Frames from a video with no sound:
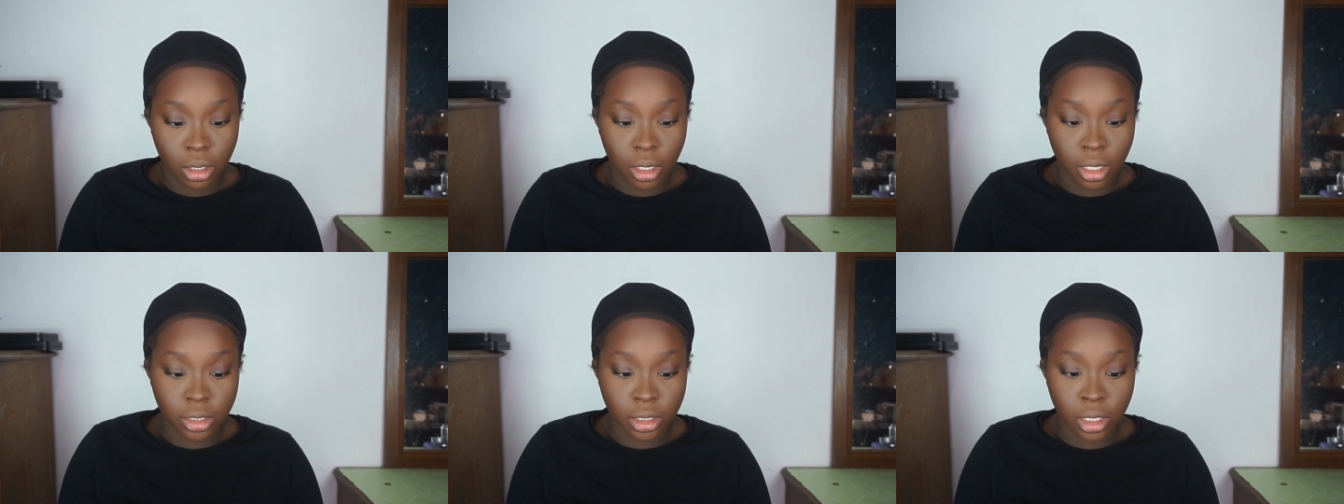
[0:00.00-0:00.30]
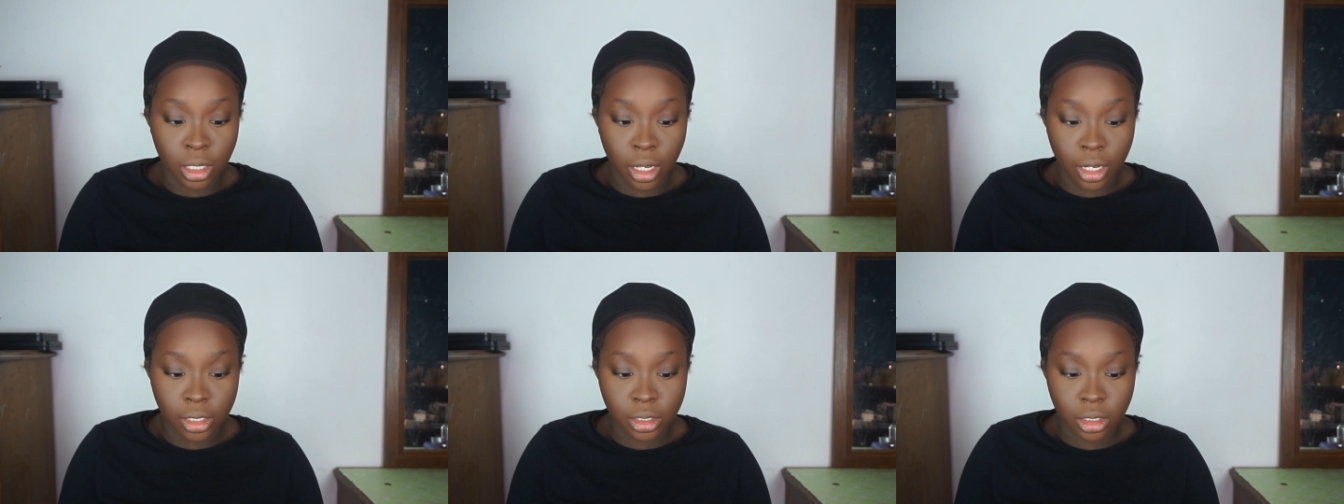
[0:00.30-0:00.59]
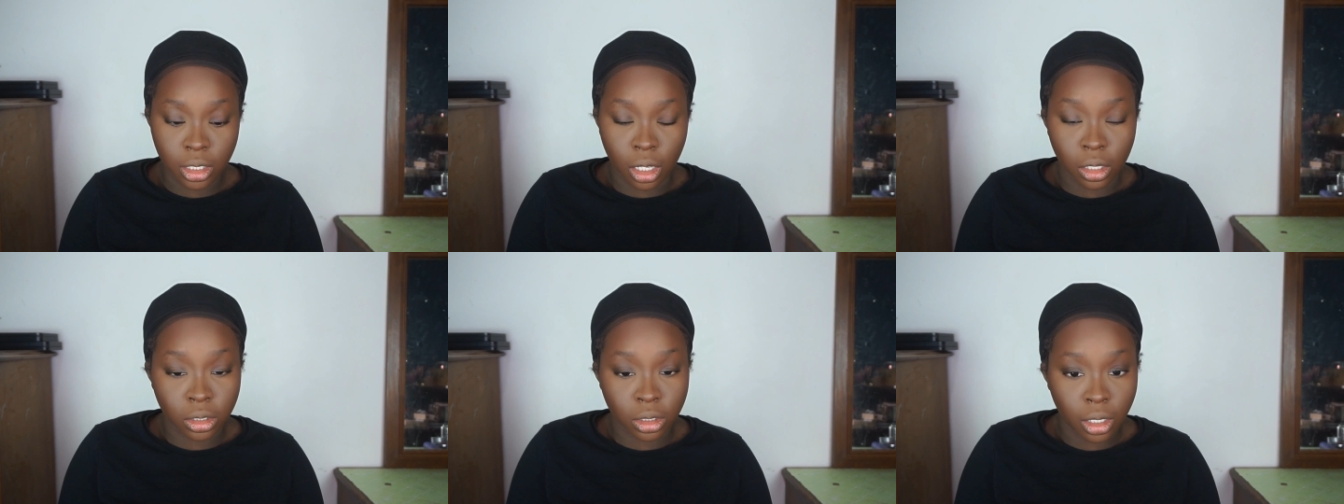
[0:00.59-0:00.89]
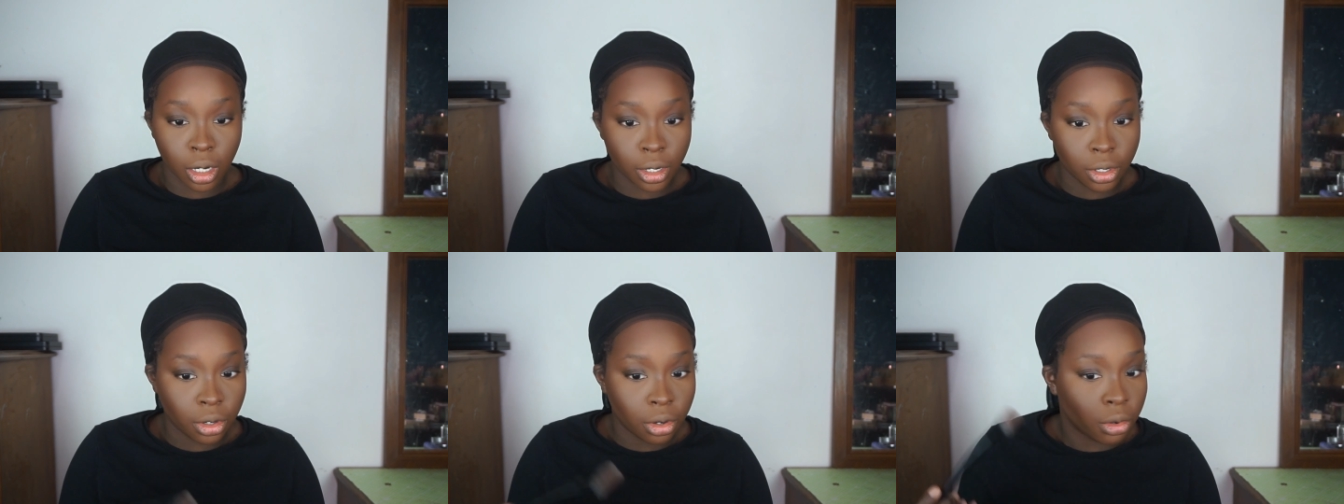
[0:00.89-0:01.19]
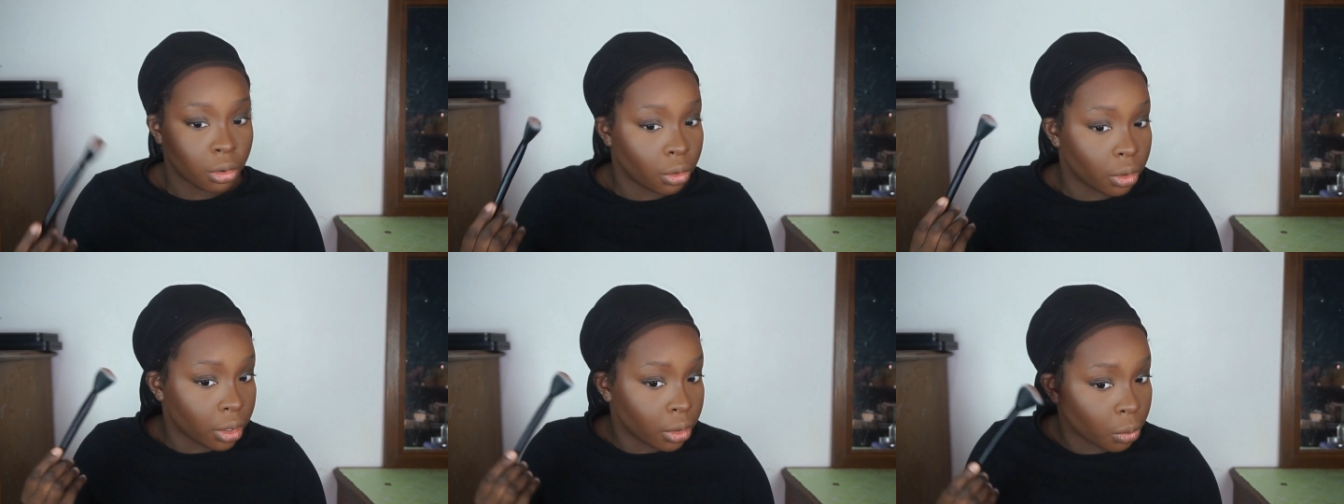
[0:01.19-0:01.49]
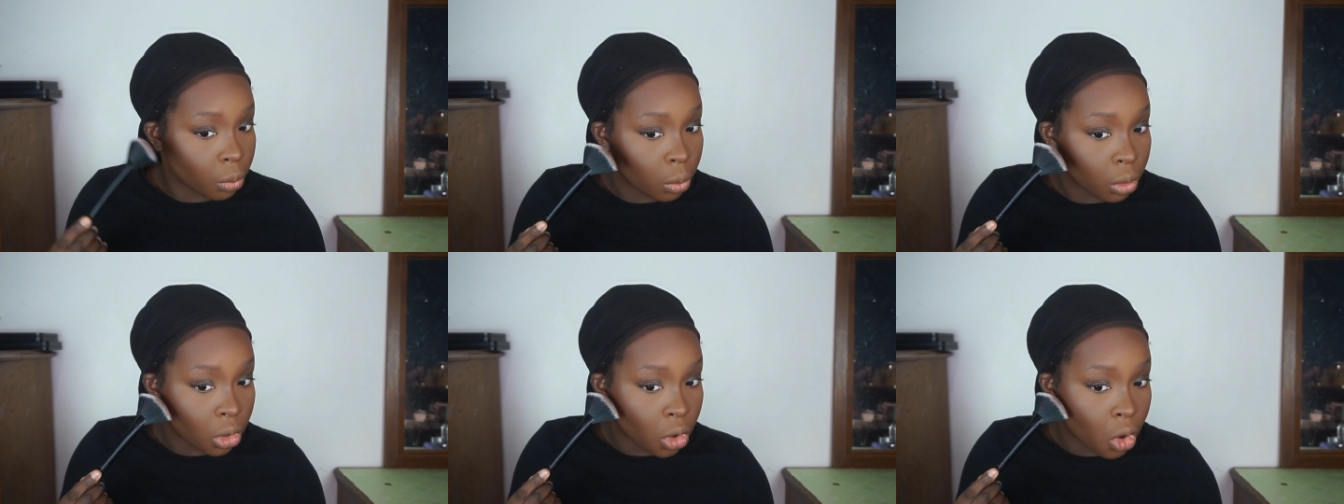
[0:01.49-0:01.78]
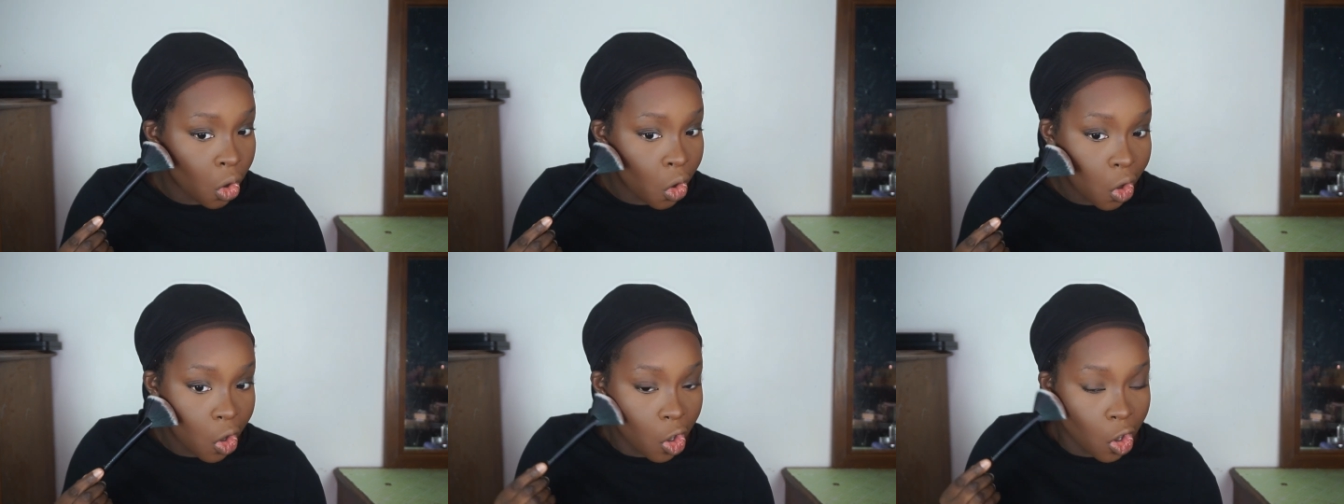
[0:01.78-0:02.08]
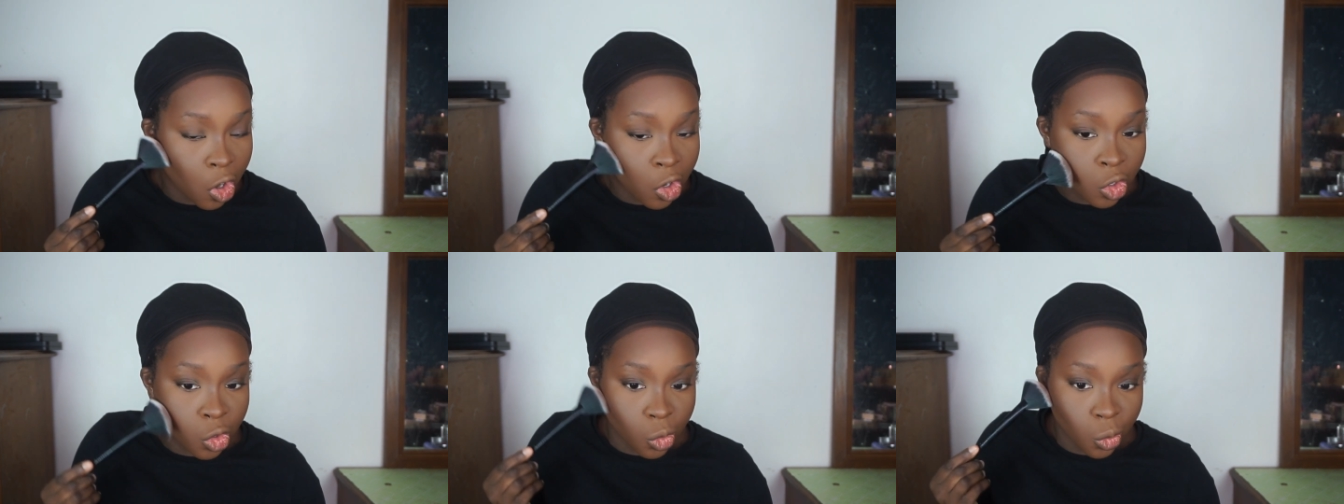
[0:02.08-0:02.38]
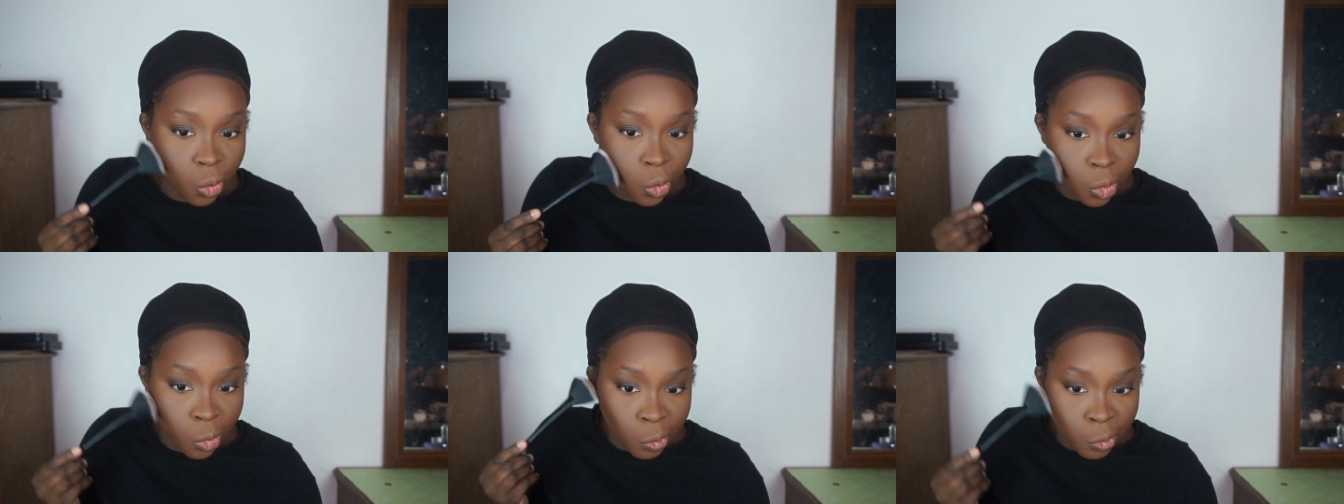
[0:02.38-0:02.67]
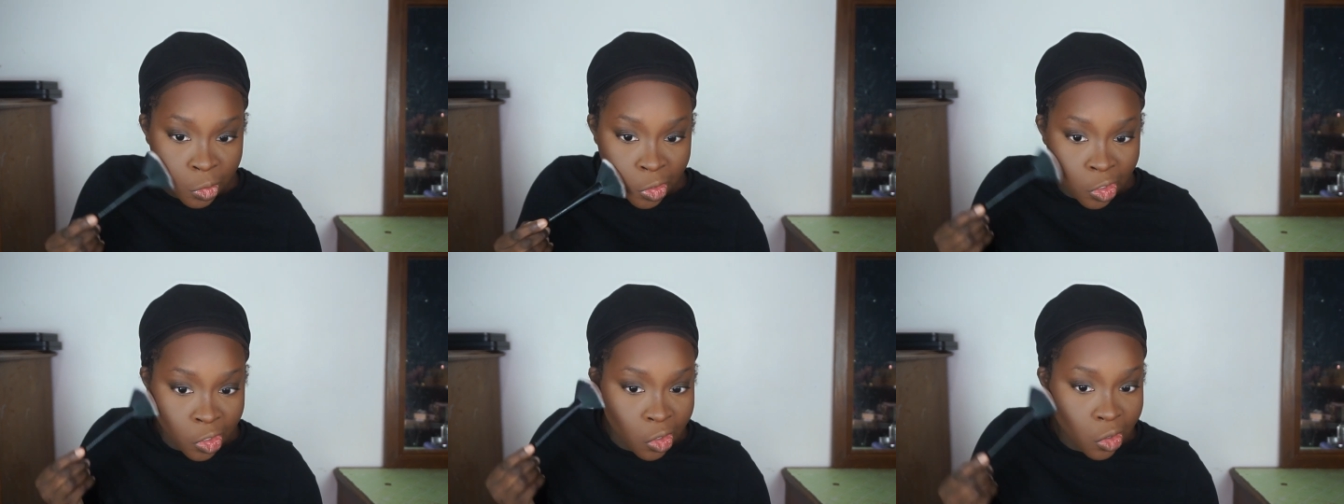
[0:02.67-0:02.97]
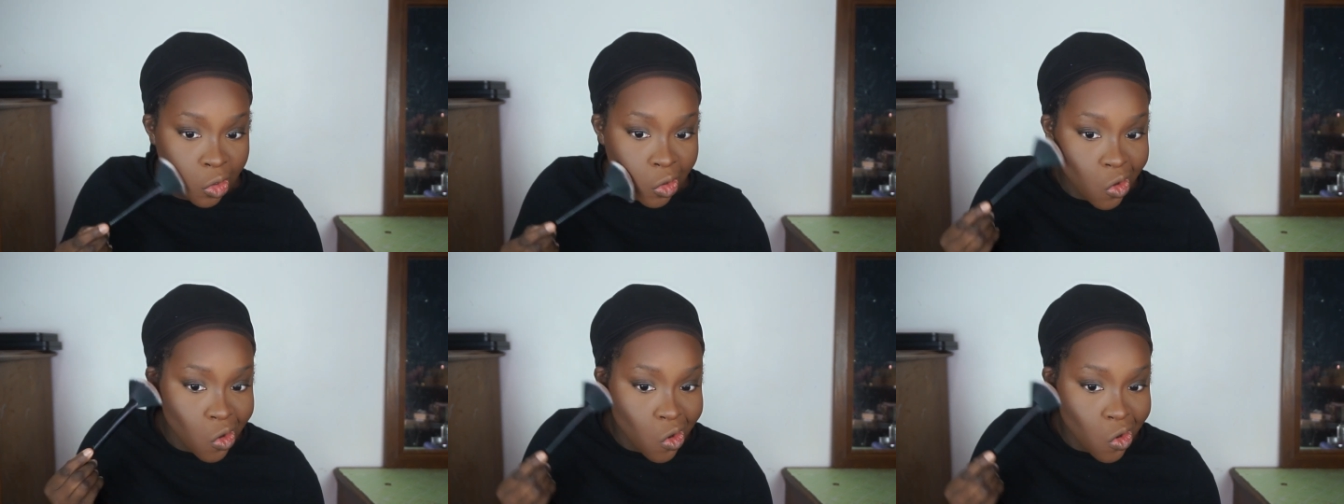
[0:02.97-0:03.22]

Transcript: It's a nice color. I know it will contour me.